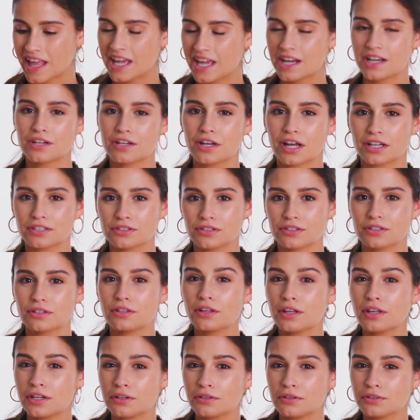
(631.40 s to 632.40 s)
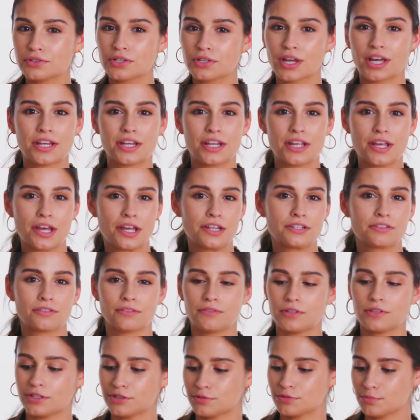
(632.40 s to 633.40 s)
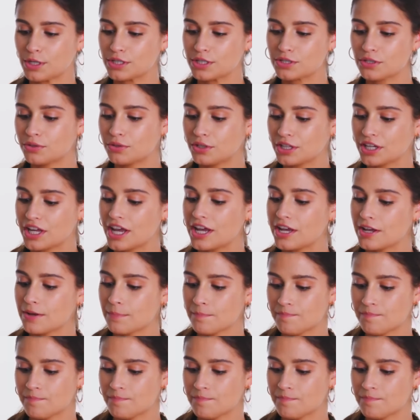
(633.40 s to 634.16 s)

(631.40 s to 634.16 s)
You get a nice little tiny hint of the espresso in the cake.